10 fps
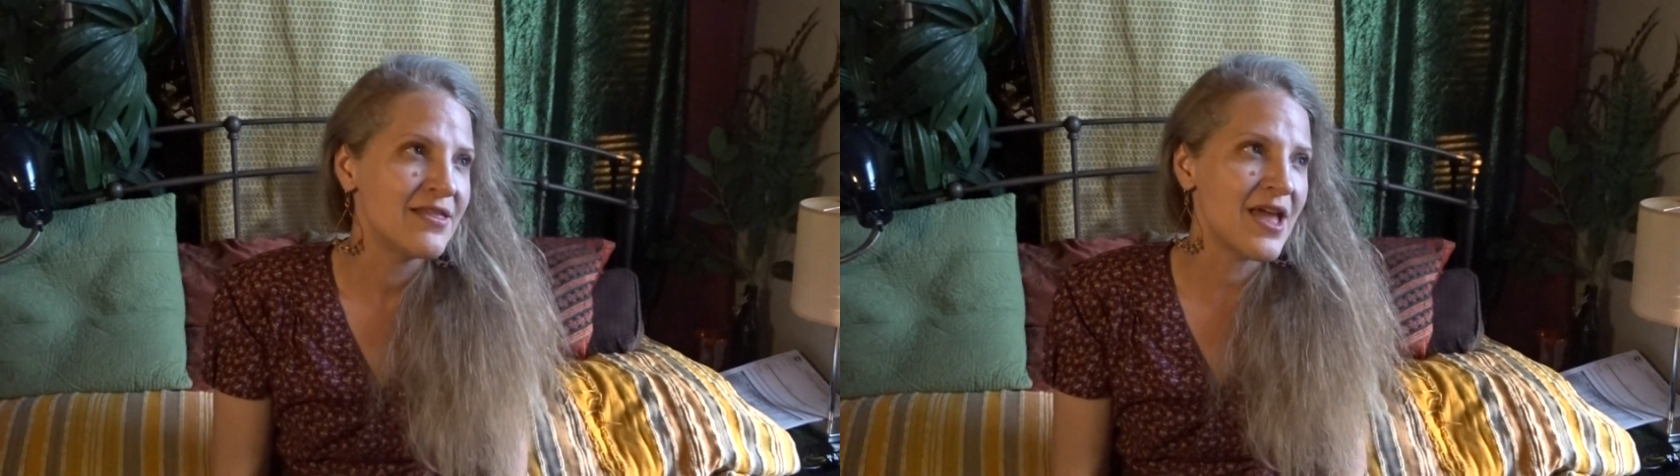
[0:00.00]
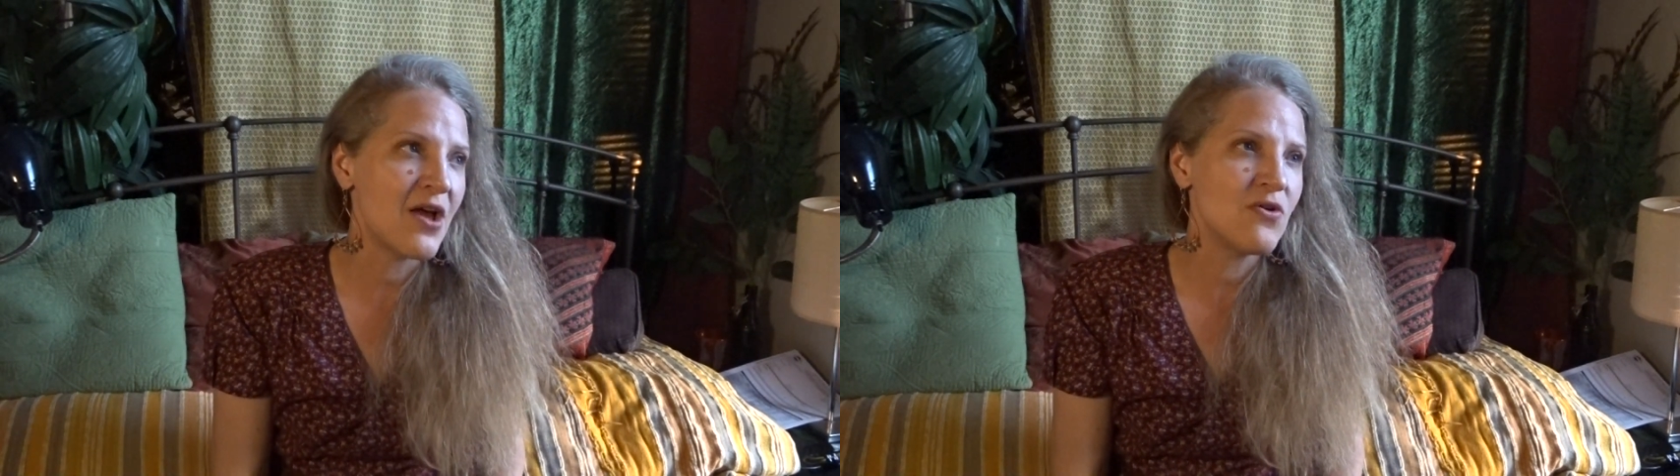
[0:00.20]

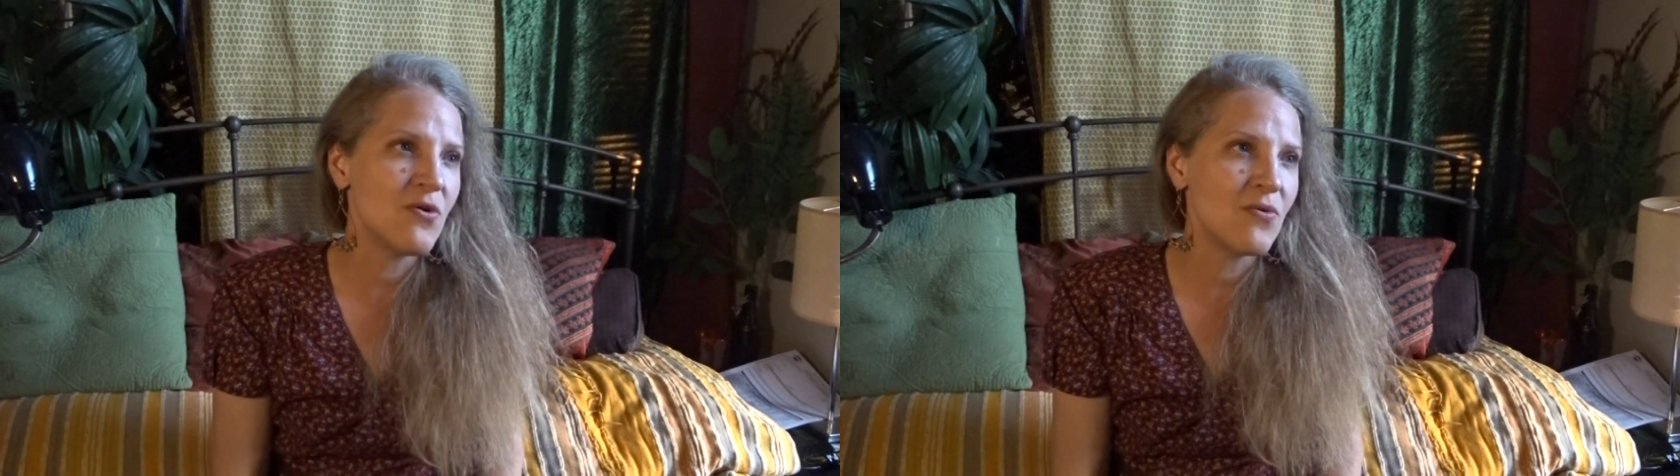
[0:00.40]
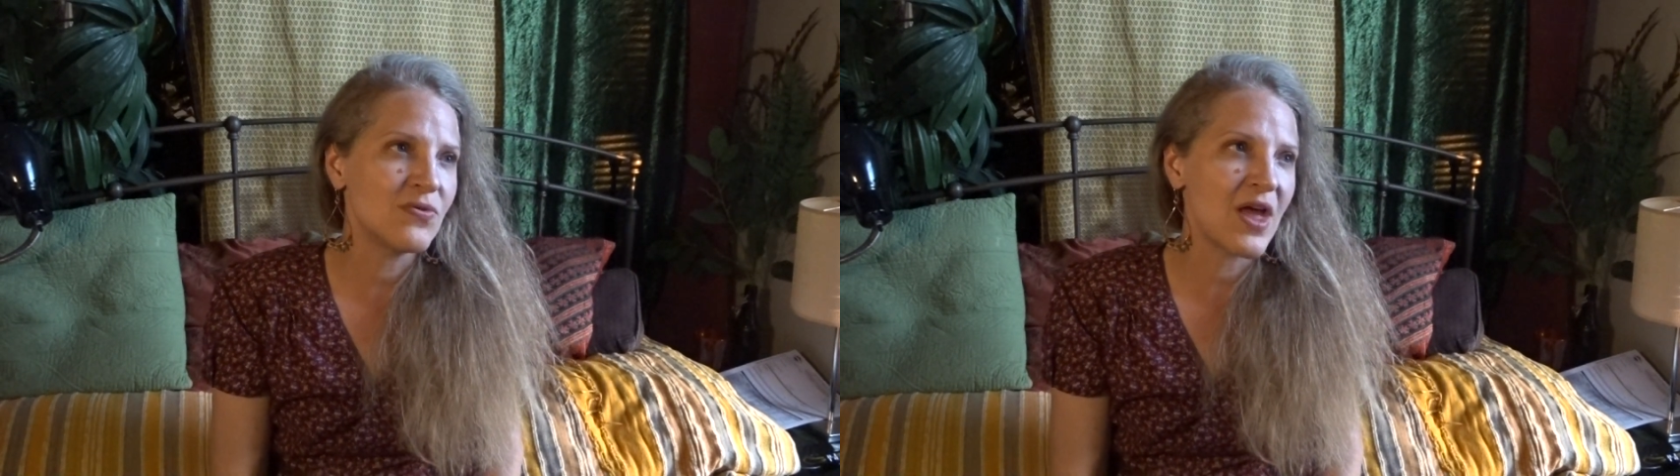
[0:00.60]
that
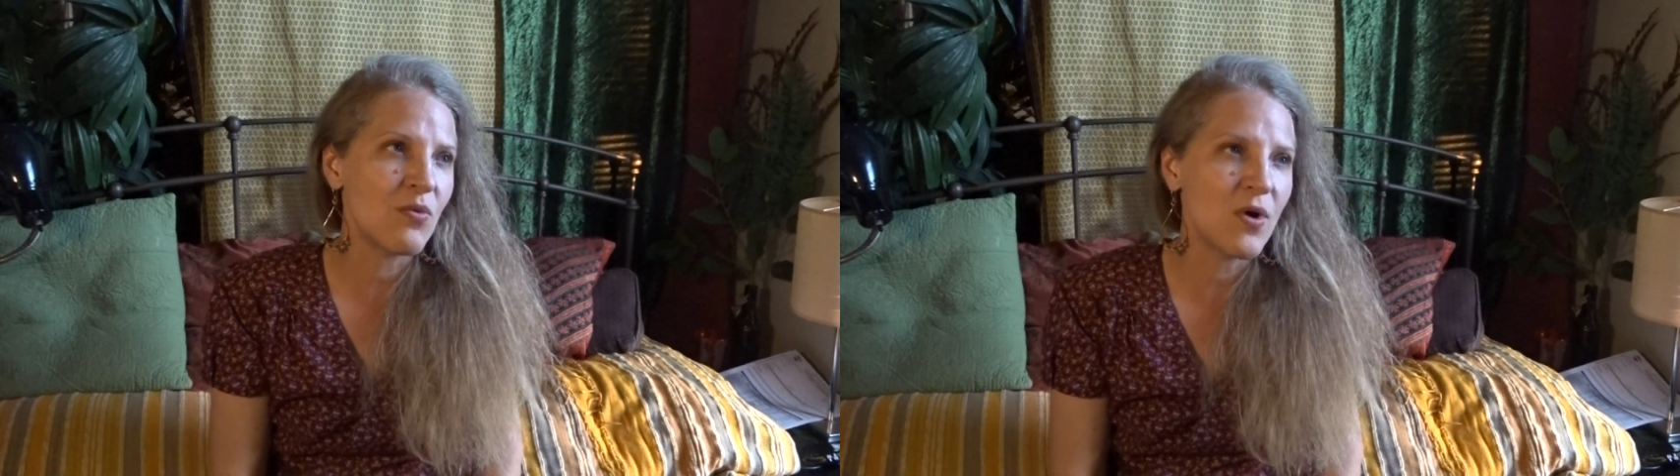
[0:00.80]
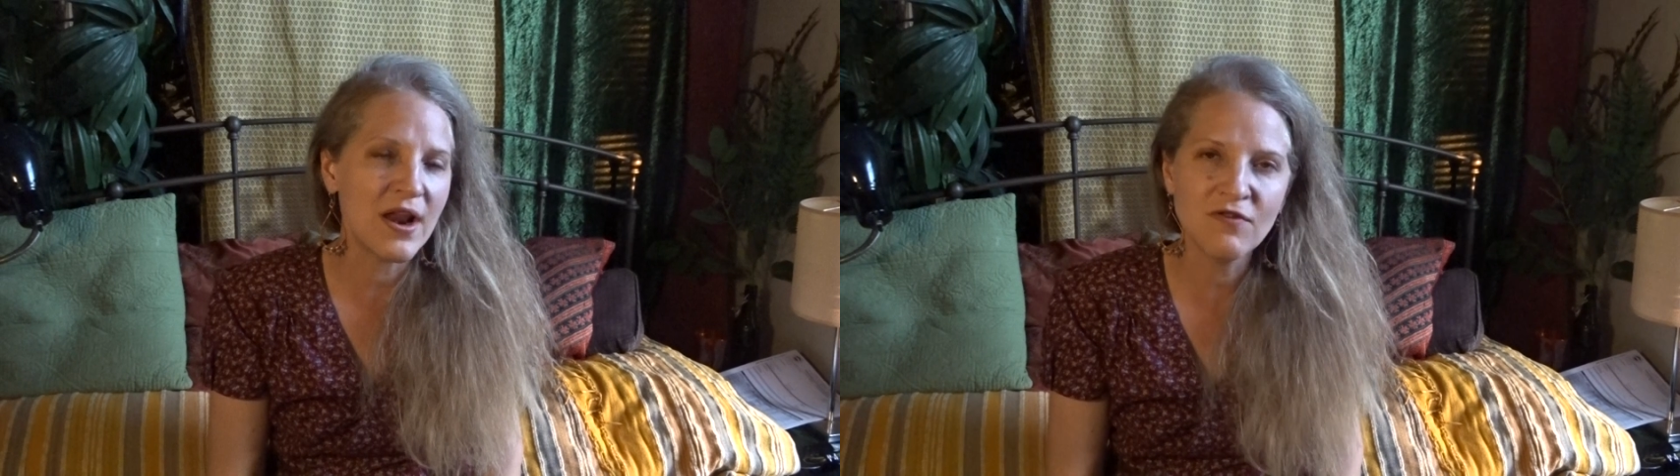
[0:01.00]
who
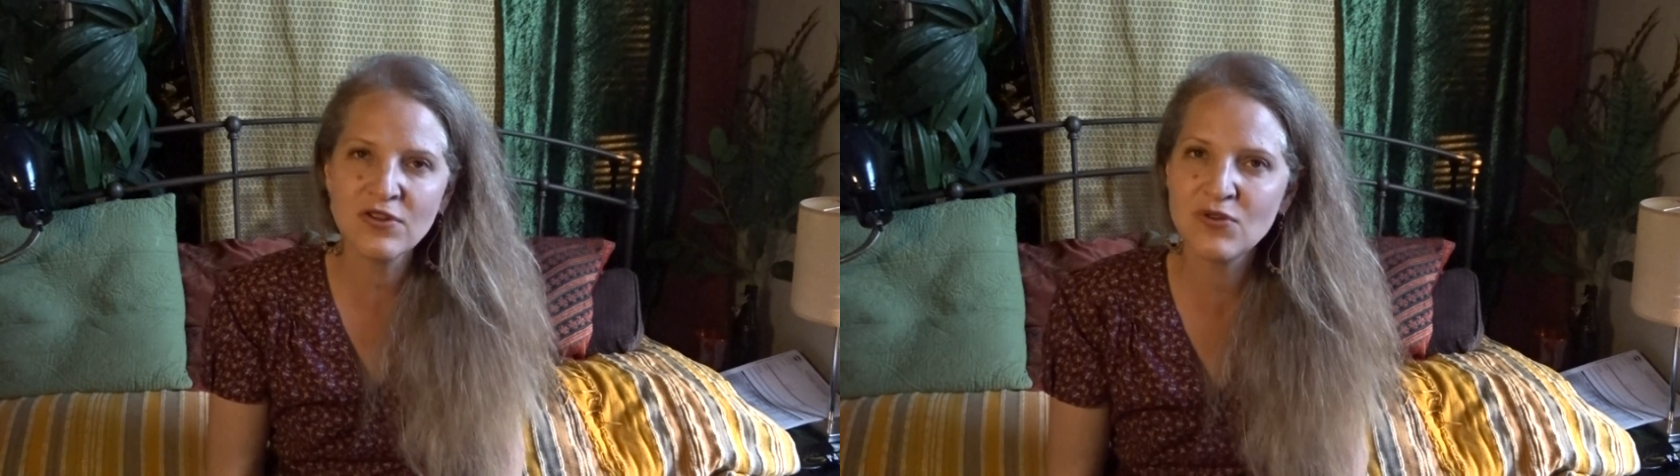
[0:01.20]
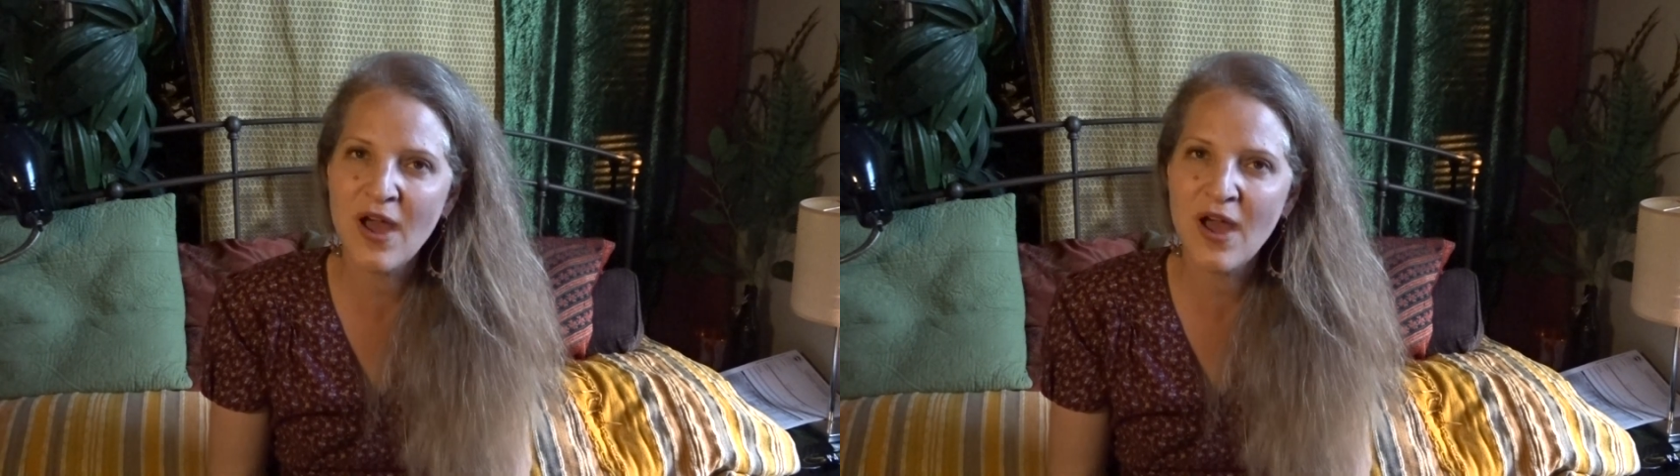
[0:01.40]
that whatever you